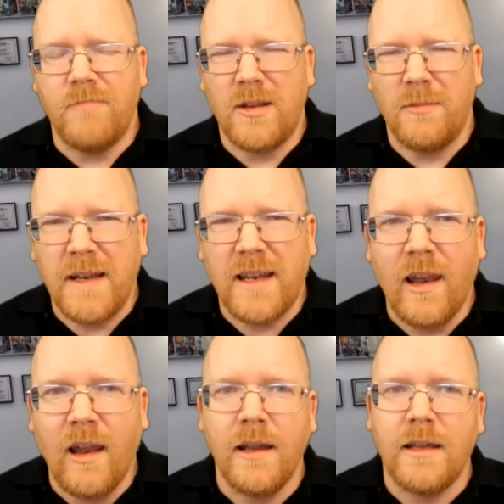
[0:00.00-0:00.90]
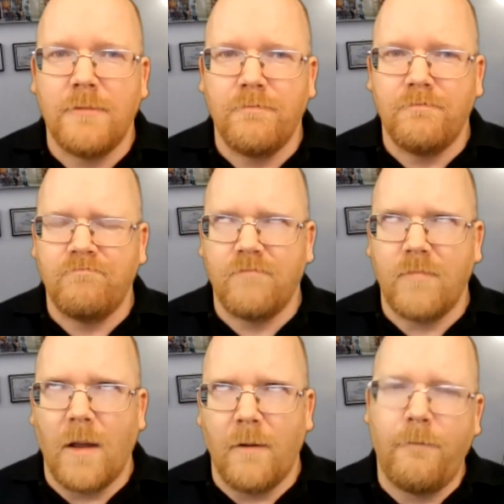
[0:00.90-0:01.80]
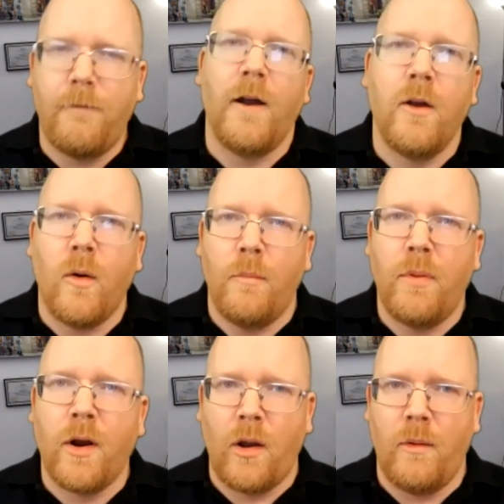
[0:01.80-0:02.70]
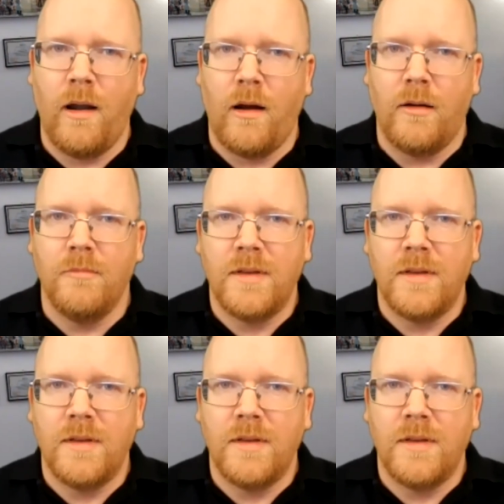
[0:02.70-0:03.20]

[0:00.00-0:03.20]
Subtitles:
bit like a fire or burglar alarm